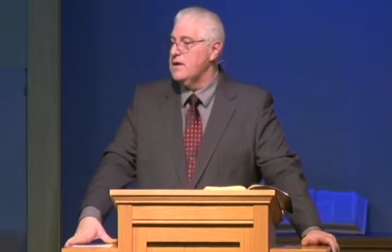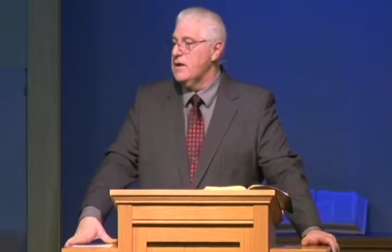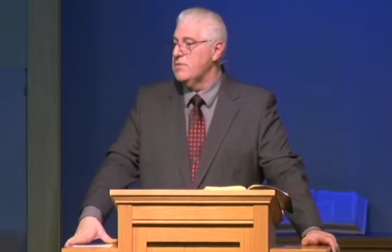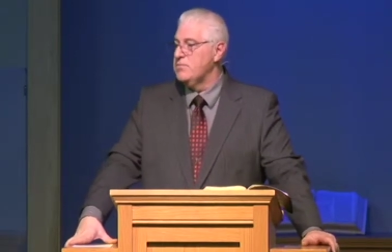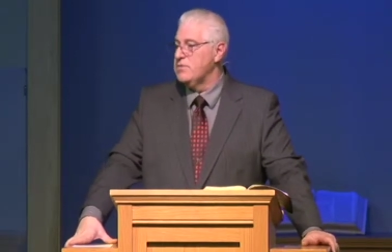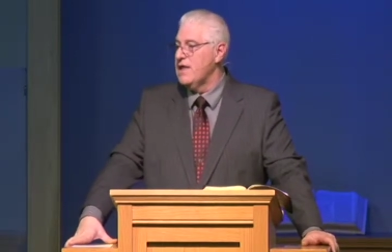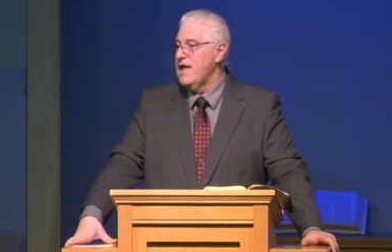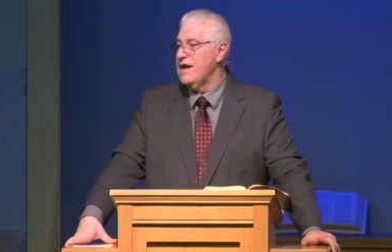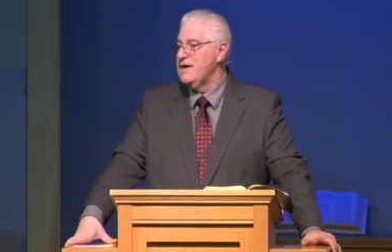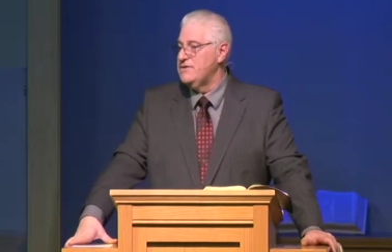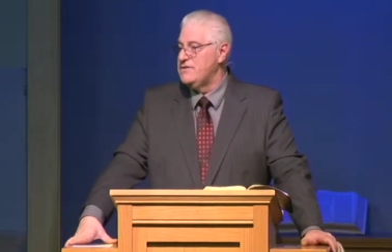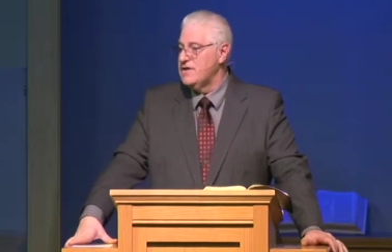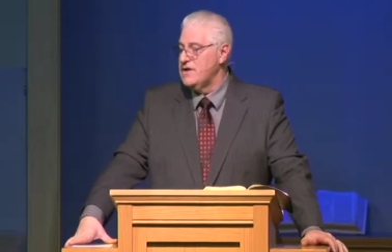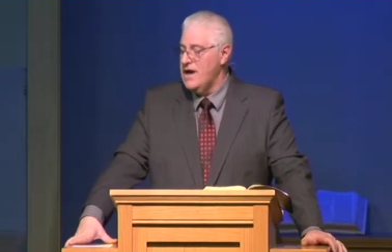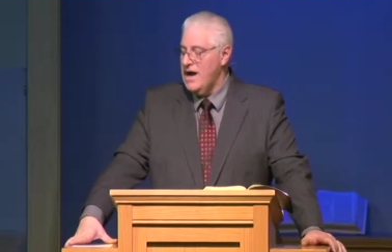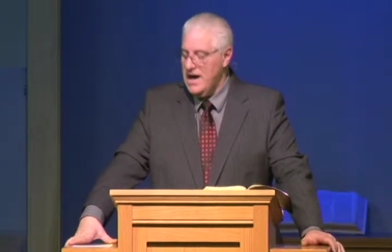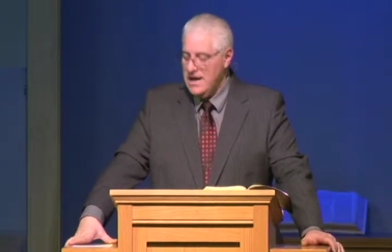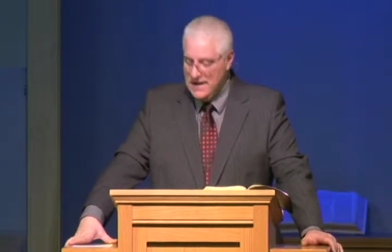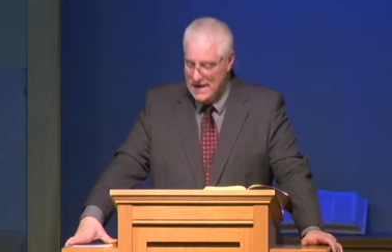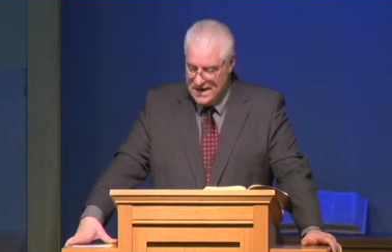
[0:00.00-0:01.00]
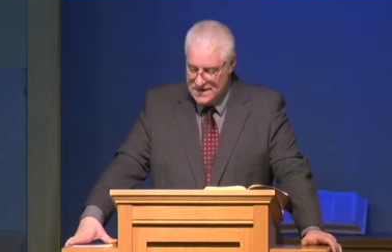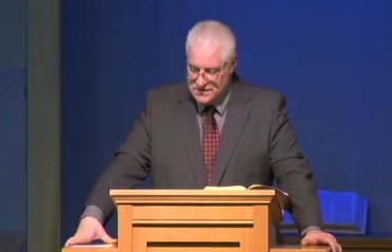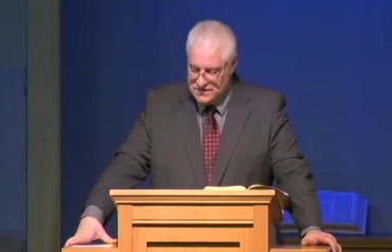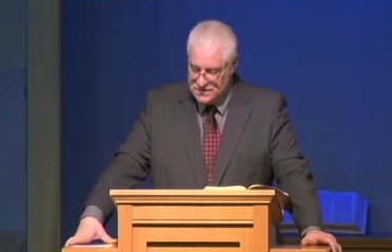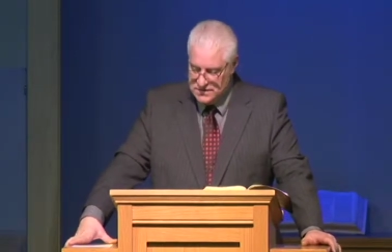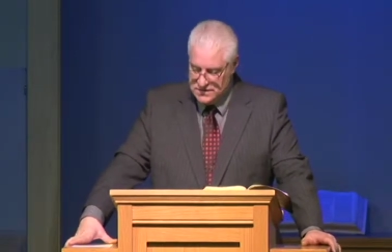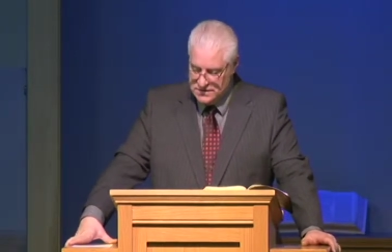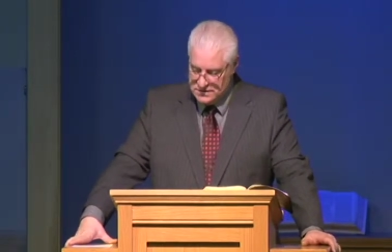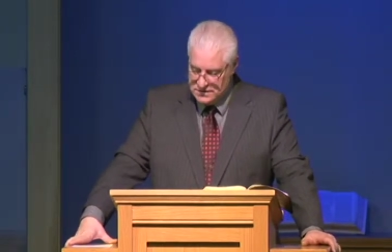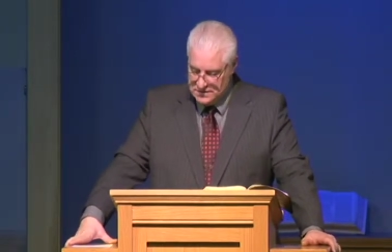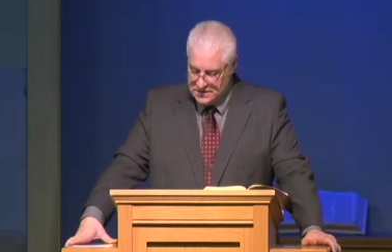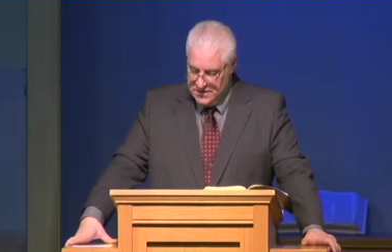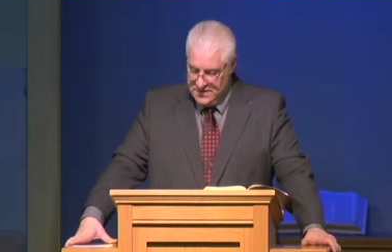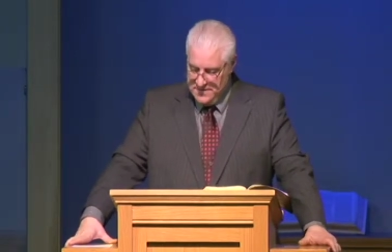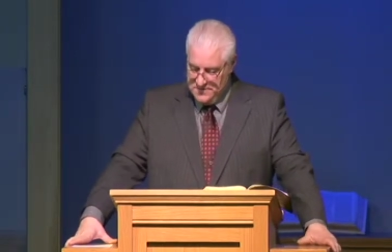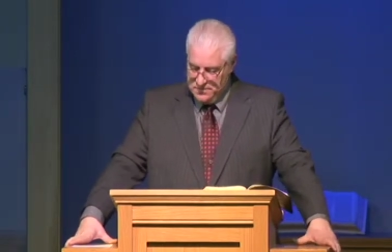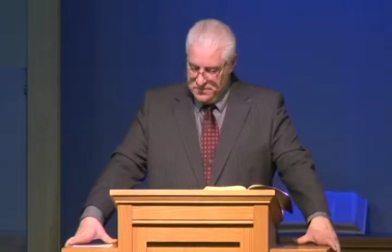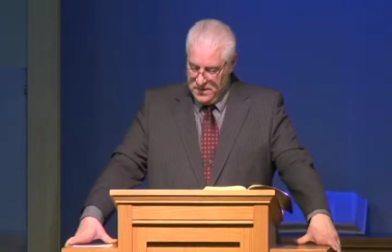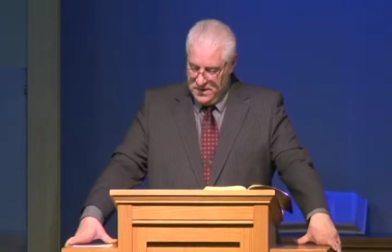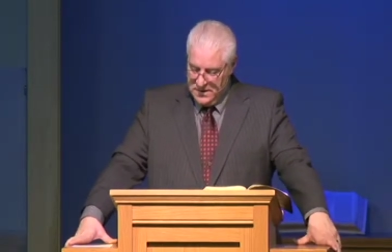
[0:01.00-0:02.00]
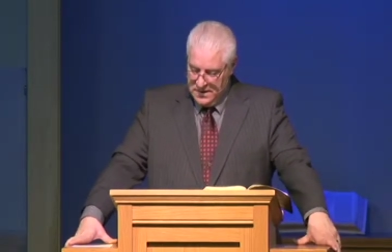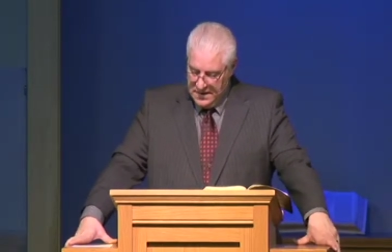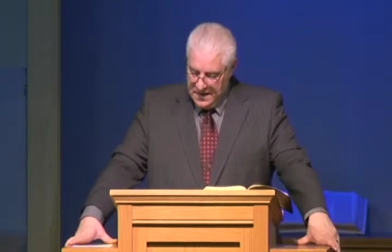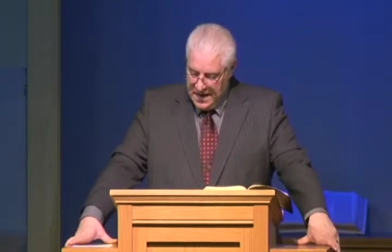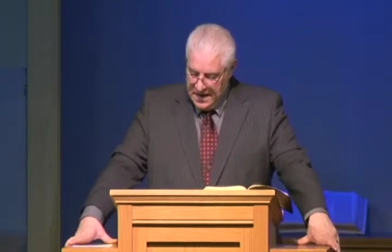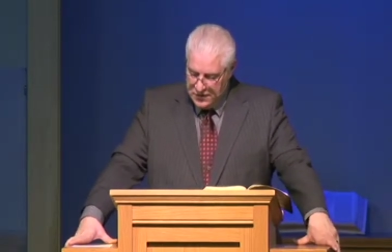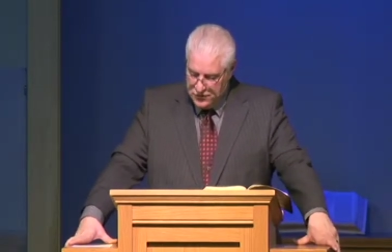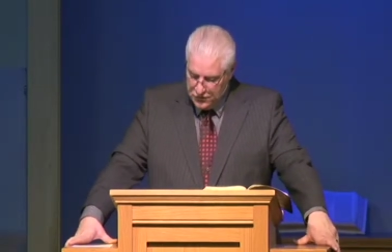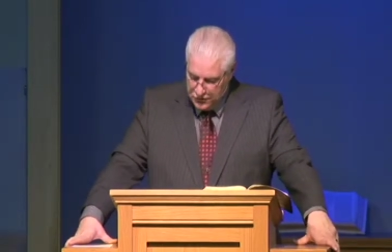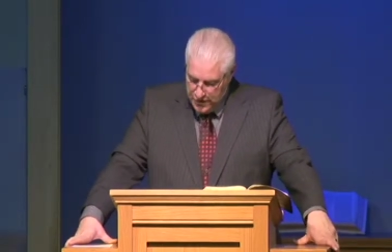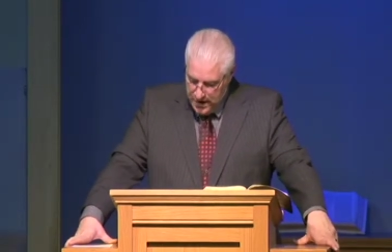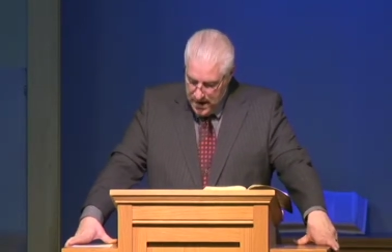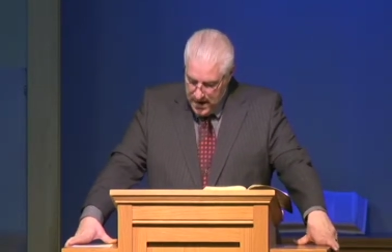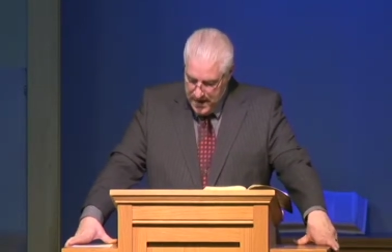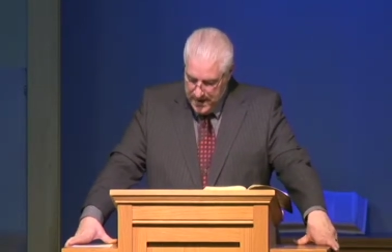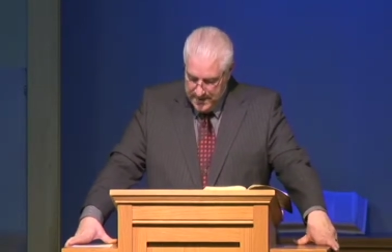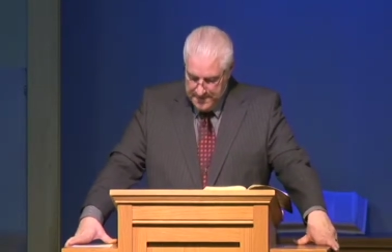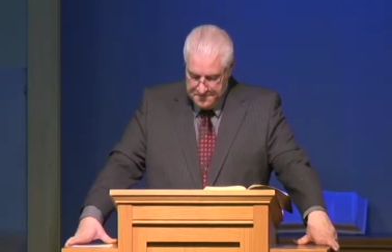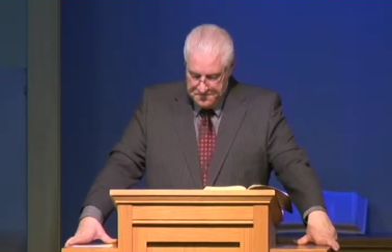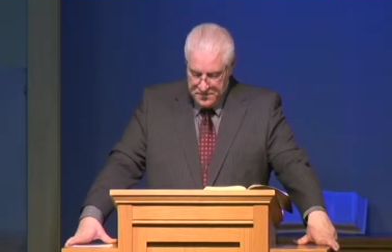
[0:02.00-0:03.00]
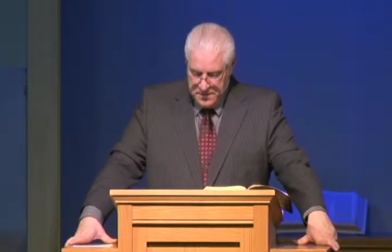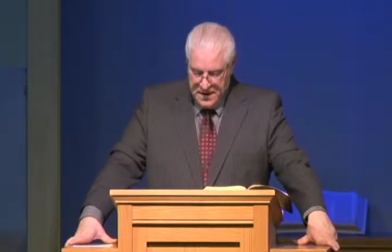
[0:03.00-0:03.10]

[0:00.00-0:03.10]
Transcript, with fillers: applied to God as is uh, Adonai.